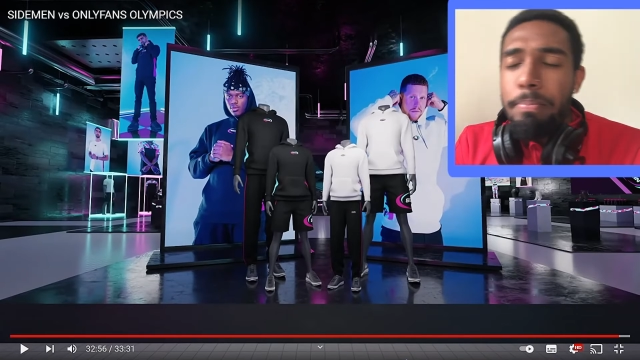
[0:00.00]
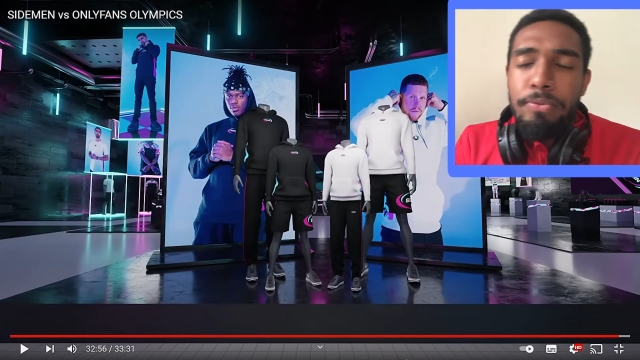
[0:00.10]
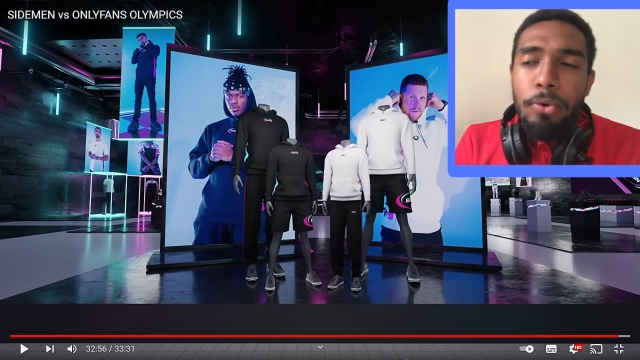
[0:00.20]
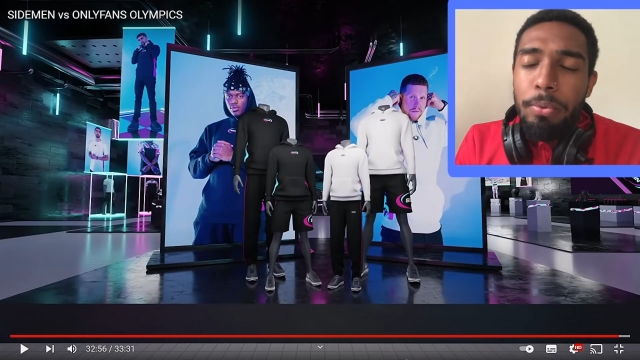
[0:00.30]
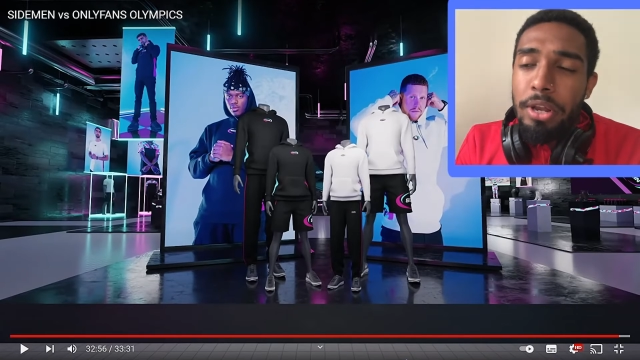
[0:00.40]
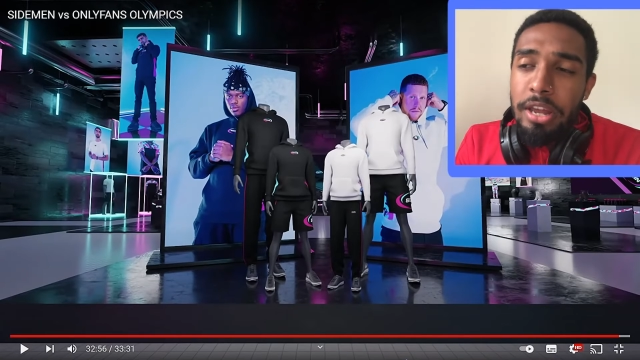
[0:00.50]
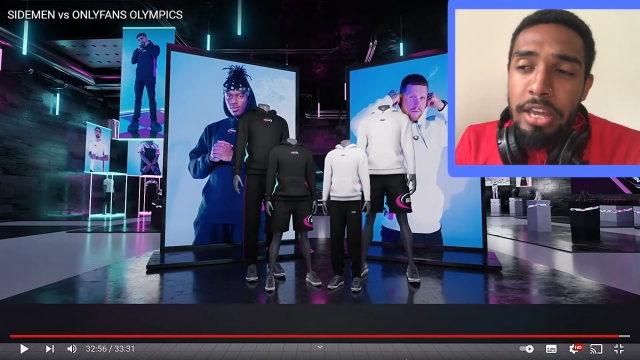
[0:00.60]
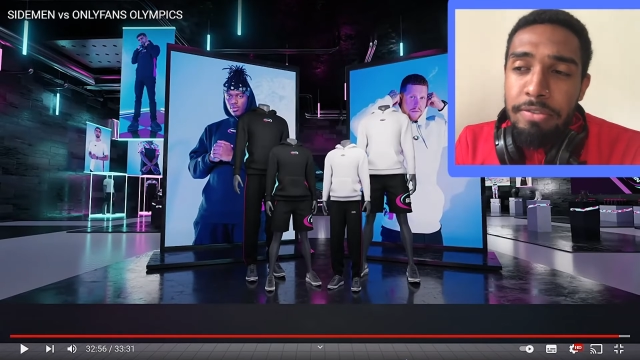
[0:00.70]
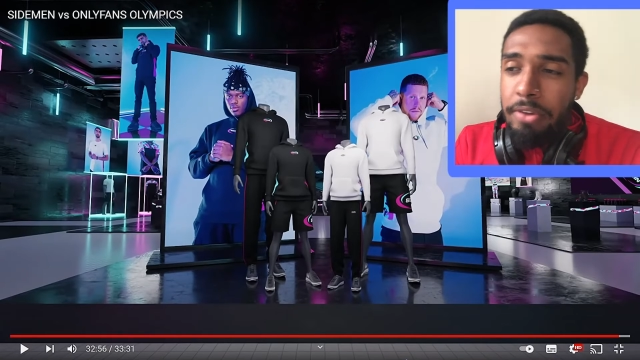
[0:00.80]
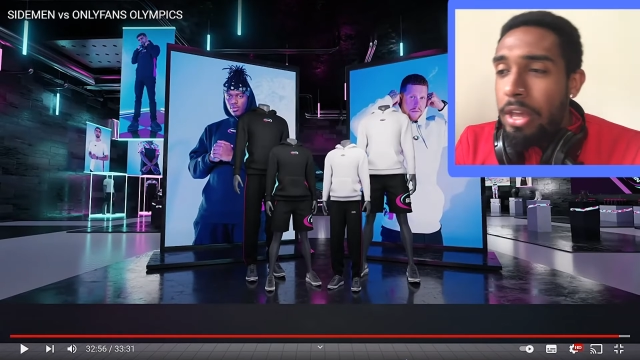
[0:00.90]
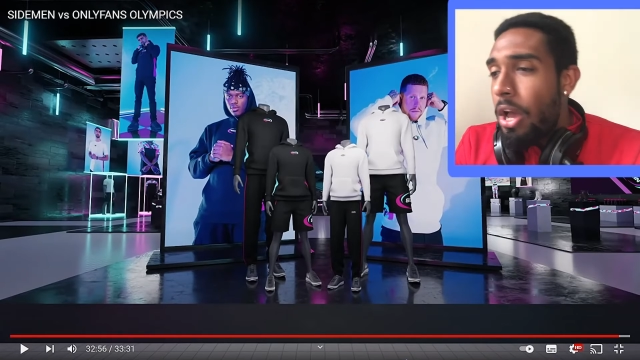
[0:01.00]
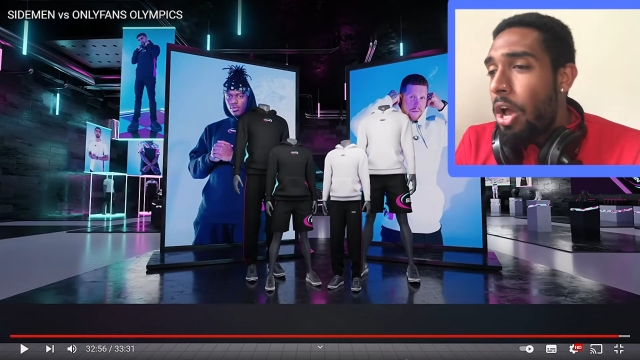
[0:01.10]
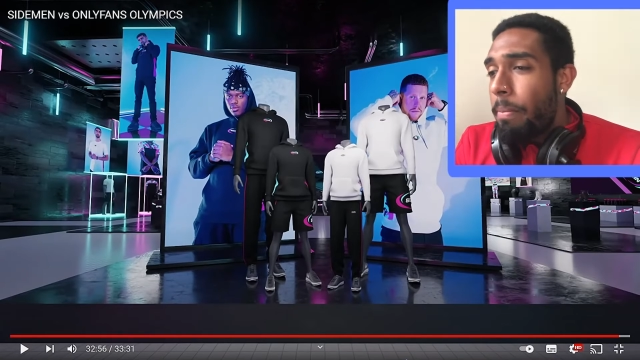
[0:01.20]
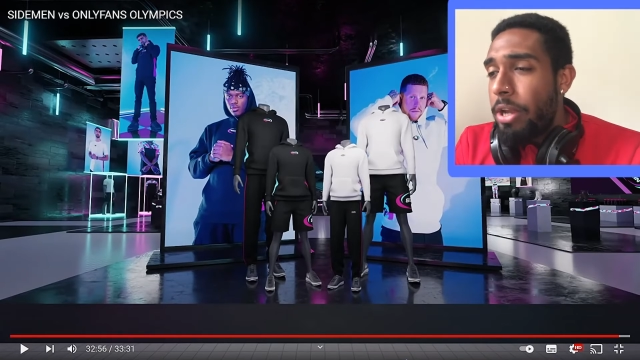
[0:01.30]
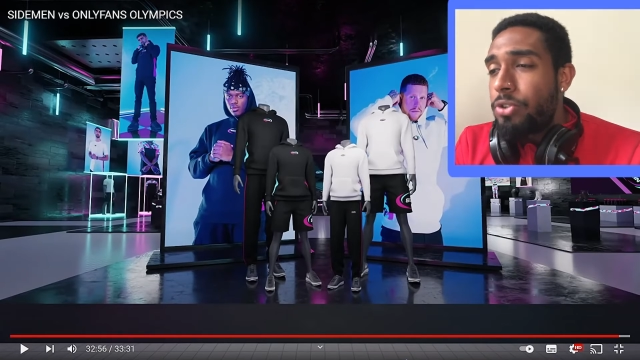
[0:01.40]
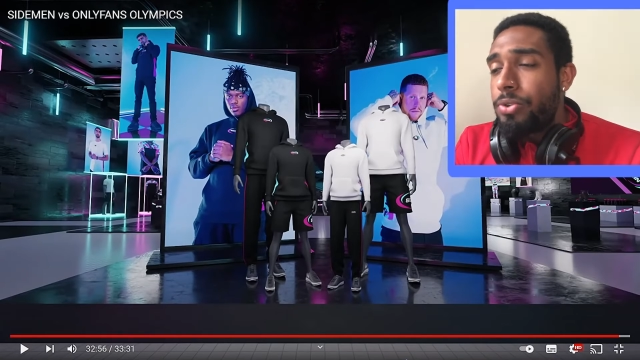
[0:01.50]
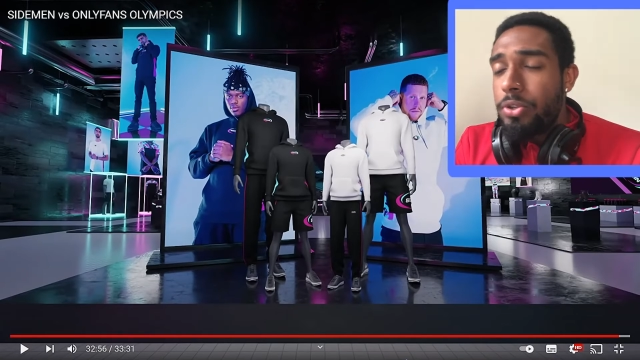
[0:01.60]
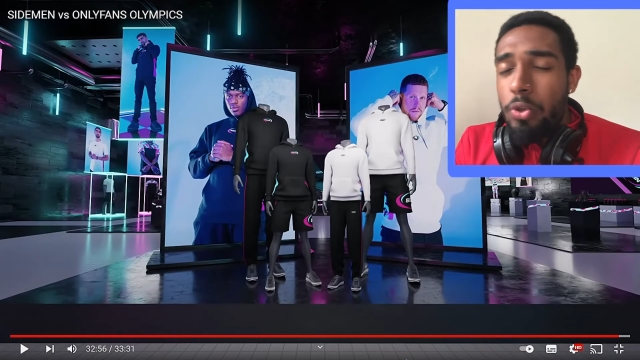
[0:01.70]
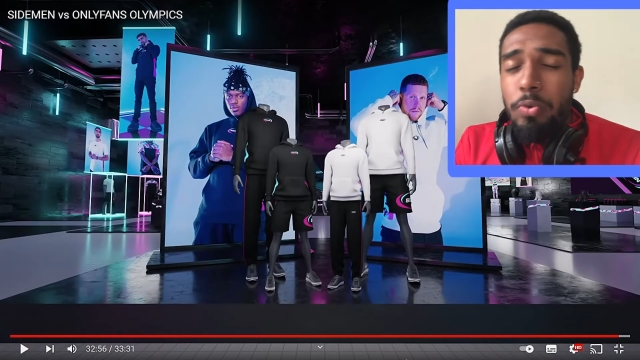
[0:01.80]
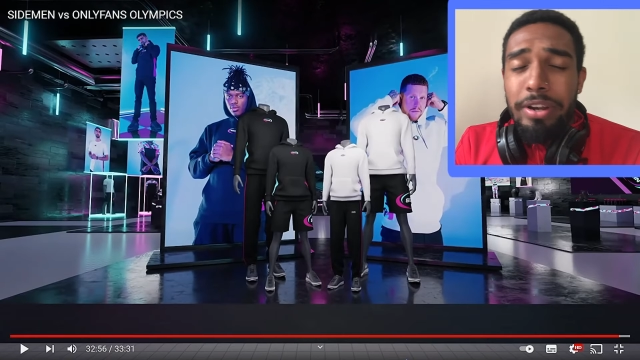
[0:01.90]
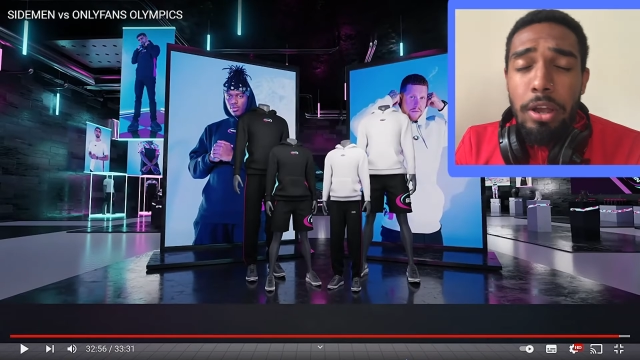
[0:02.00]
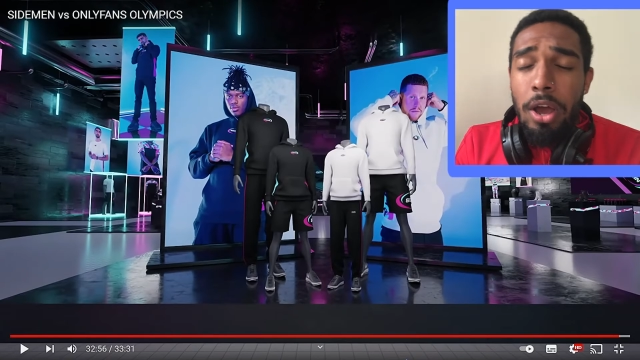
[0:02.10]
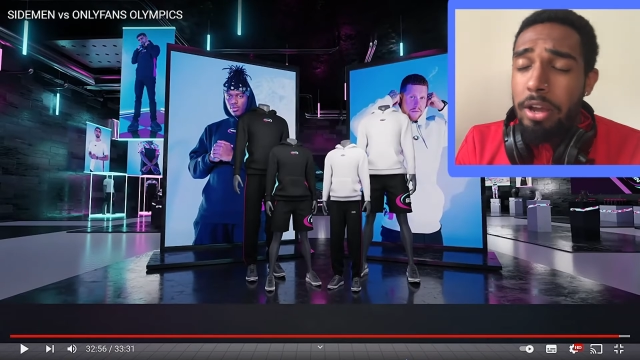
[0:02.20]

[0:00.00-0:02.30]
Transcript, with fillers: before we leave, make sure you do